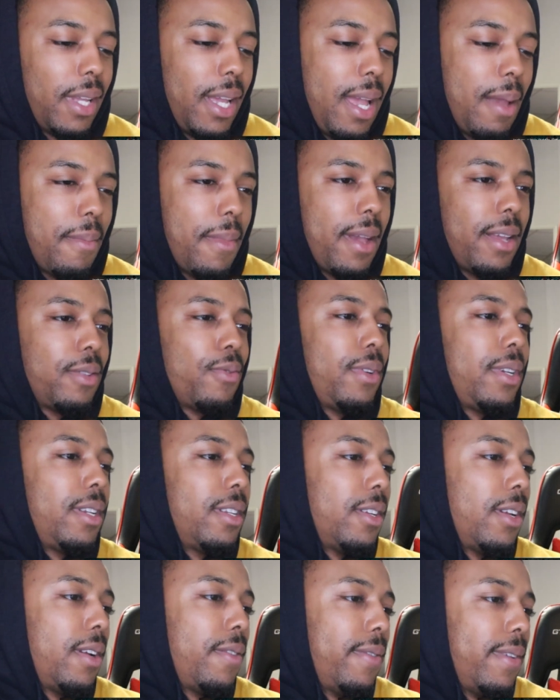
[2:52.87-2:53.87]
yeah, man, it's really
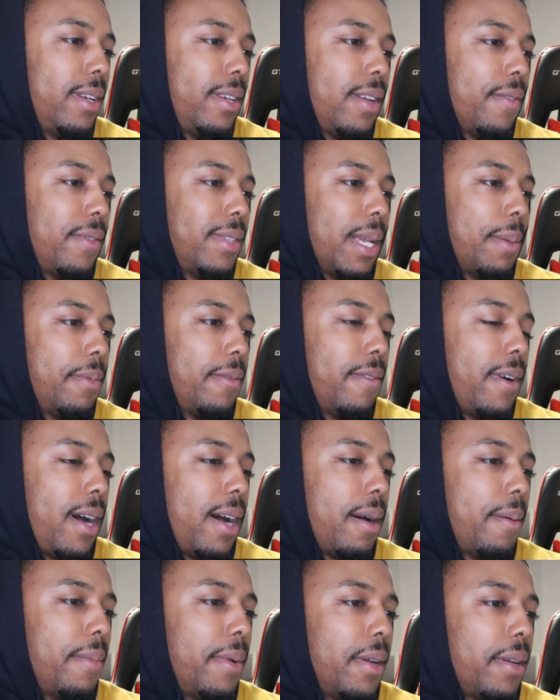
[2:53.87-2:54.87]
a diff different type of
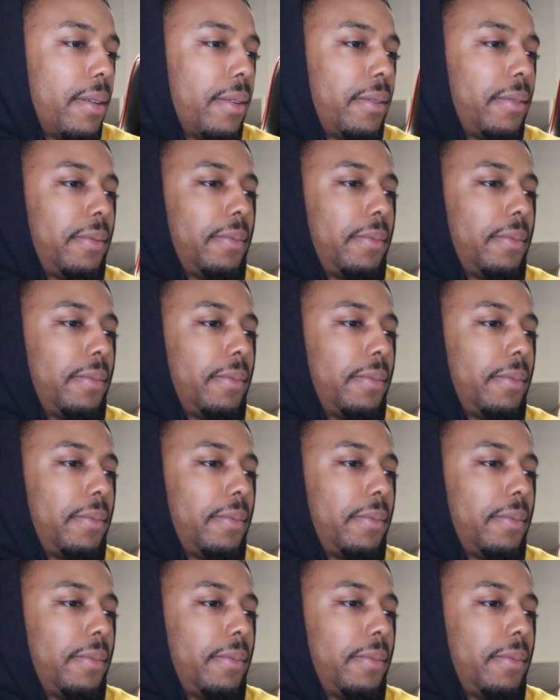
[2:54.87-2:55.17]
vibe, man.